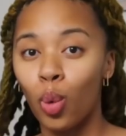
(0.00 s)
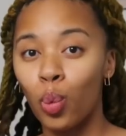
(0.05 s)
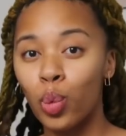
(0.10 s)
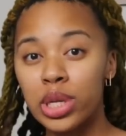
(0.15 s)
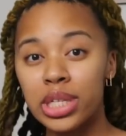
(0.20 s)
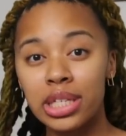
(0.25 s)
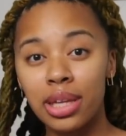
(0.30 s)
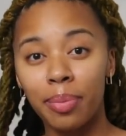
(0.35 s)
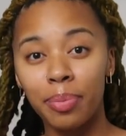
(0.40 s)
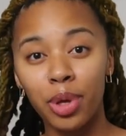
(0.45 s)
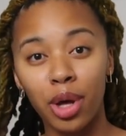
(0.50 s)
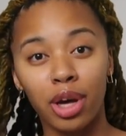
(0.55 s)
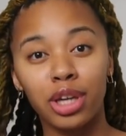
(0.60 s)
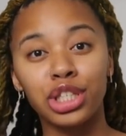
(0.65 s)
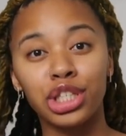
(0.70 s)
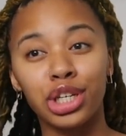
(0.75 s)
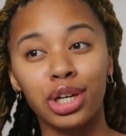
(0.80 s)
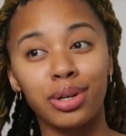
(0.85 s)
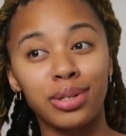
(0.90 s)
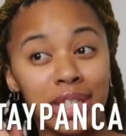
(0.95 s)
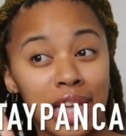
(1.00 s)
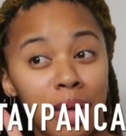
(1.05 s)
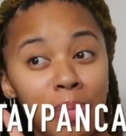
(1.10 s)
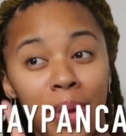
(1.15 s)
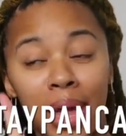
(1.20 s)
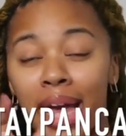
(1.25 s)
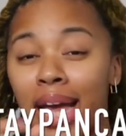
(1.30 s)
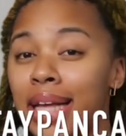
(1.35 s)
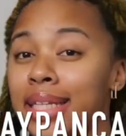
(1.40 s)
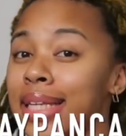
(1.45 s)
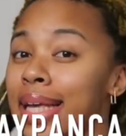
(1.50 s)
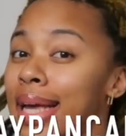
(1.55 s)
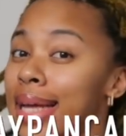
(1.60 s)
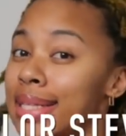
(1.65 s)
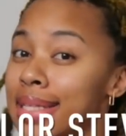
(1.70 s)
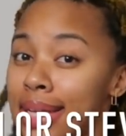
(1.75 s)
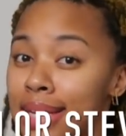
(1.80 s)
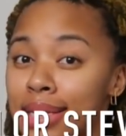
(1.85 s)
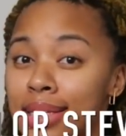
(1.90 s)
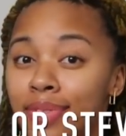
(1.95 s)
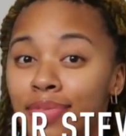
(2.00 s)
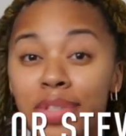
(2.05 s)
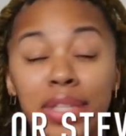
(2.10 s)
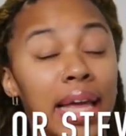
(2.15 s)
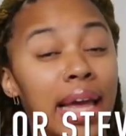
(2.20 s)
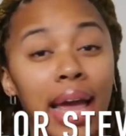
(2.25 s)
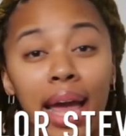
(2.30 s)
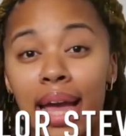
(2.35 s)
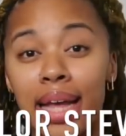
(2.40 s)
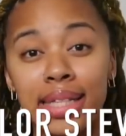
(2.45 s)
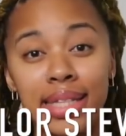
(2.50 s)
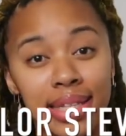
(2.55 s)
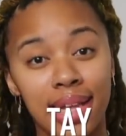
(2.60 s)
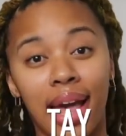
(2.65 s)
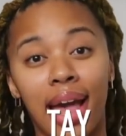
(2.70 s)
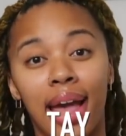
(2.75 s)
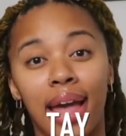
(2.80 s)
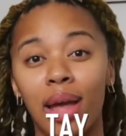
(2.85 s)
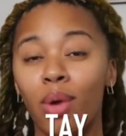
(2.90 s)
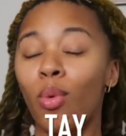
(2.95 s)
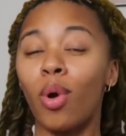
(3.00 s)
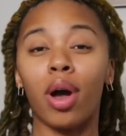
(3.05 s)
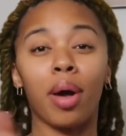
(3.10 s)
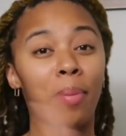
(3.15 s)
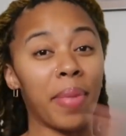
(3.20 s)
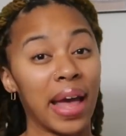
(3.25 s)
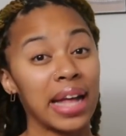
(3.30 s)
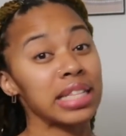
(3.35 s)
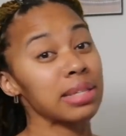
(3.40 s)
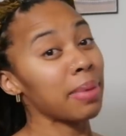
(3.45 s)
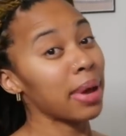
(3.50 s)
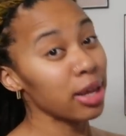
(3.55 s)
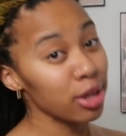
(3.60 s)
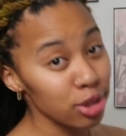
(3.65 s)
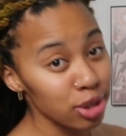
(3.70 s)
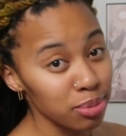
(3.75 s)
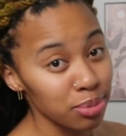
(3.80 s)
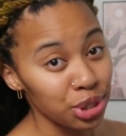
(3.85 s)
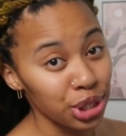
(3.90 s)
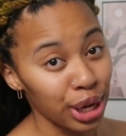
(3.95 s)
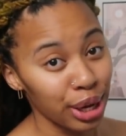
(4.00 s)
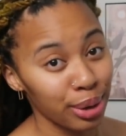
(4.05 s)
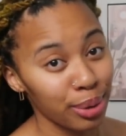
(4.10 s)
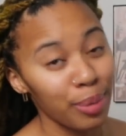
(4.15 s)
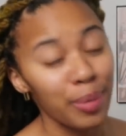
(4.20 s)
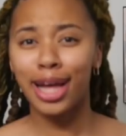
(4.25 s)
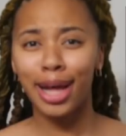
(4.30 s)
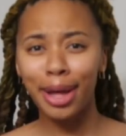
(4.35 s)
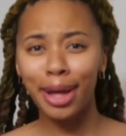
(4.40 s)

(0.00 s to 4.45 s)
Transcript: What's up, y'all? It's your girl Tay Pancakes, aka Taylor's, aka Tay. Welcome back to my YouTube channel.